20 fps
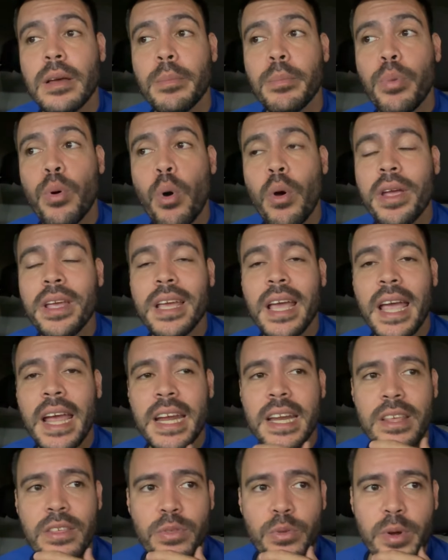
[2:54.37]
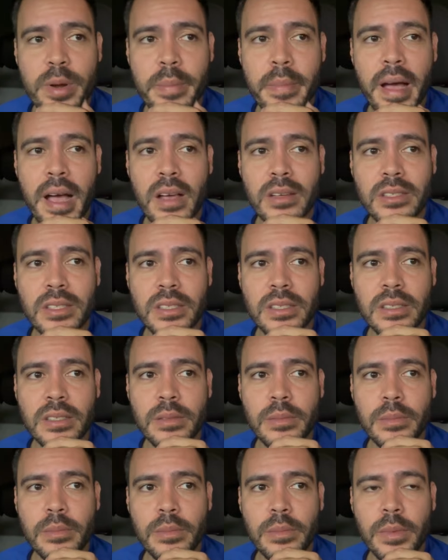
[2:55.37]
0.83 miles
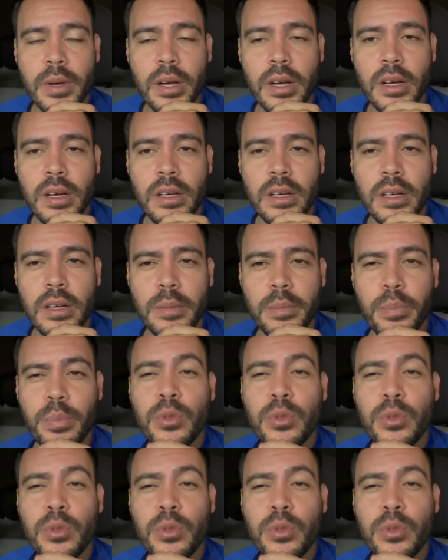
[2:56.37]
uh